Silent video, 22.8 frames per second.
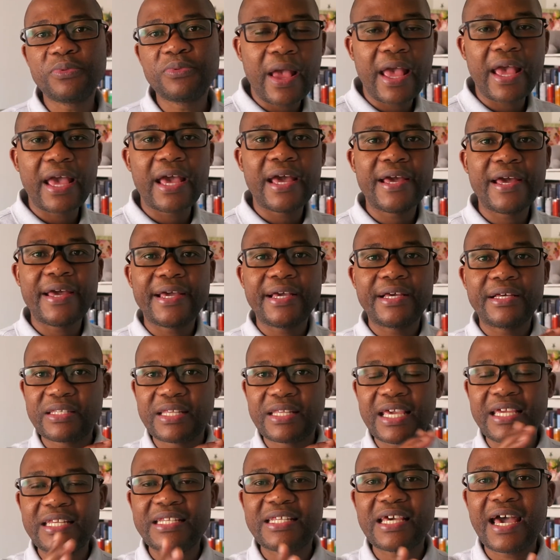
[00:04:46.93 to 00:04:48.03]
where
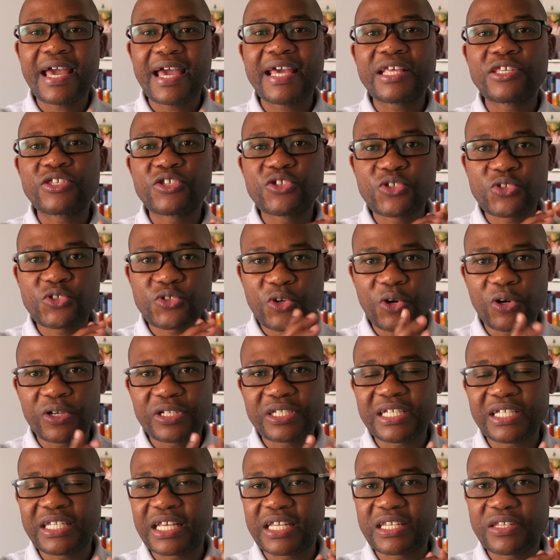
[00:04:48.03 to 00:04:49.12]
data is
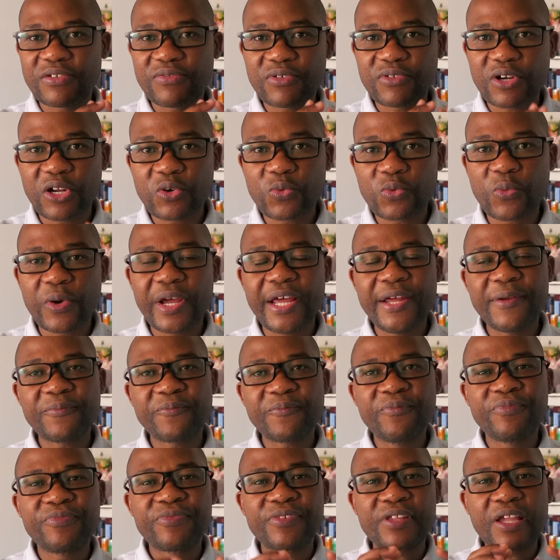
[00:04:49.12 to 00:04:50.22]
stored in a different way,